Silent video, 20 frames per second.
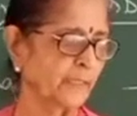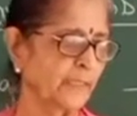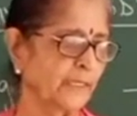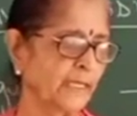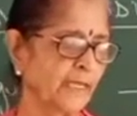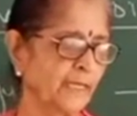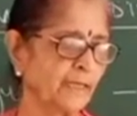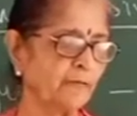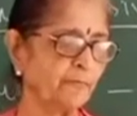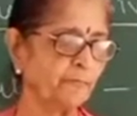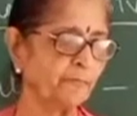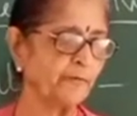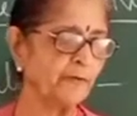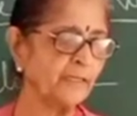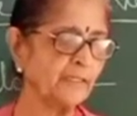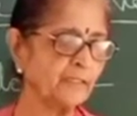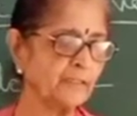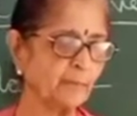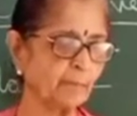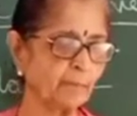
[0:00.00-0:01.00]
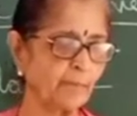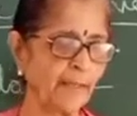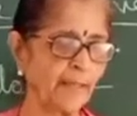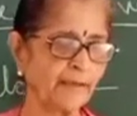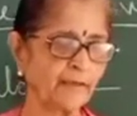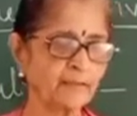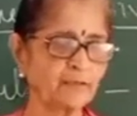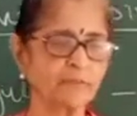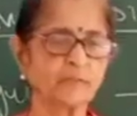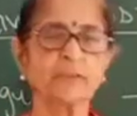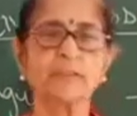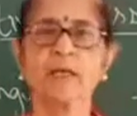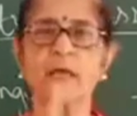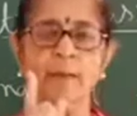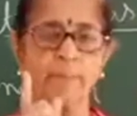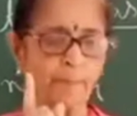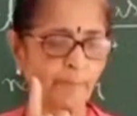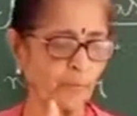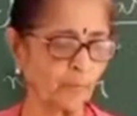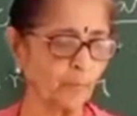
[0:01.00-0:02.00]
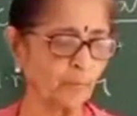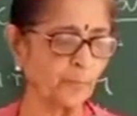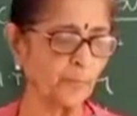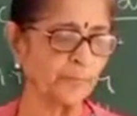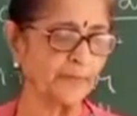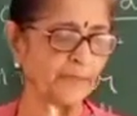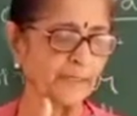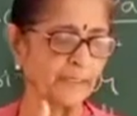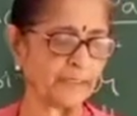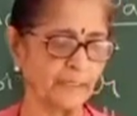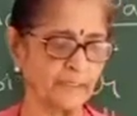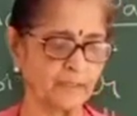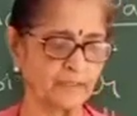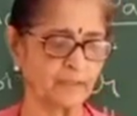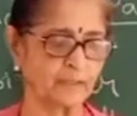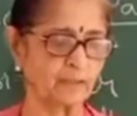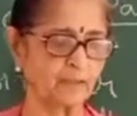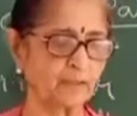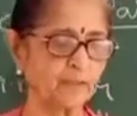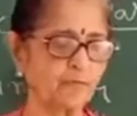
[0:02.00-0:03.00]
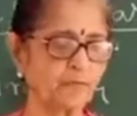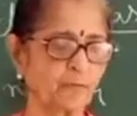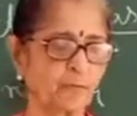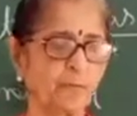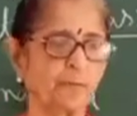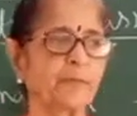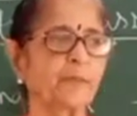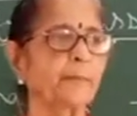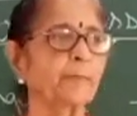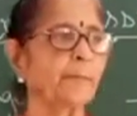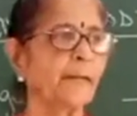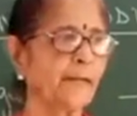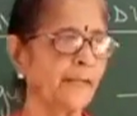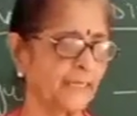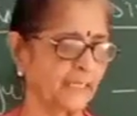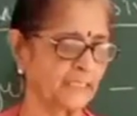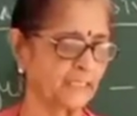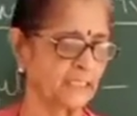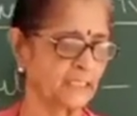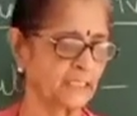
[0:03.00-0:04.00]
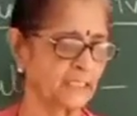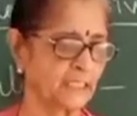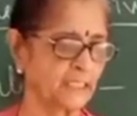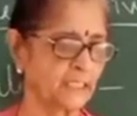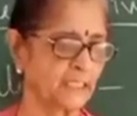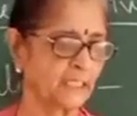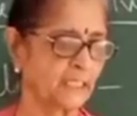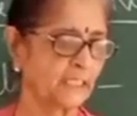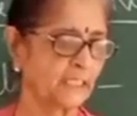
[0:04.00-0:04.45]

and fill in the blanks with appropriate answers from the brackets.